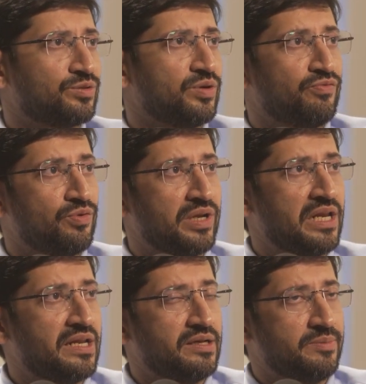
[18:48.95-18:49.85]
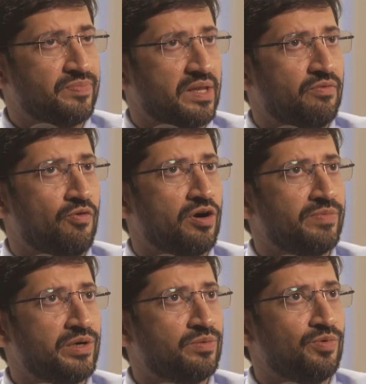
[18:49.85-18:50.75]
So if you really want
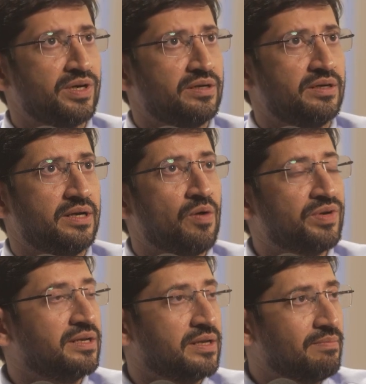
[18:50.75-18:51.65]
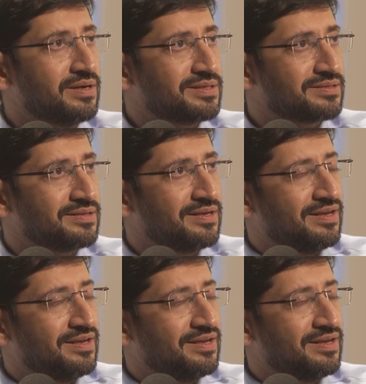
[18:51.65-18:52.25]
me to put down in numbers,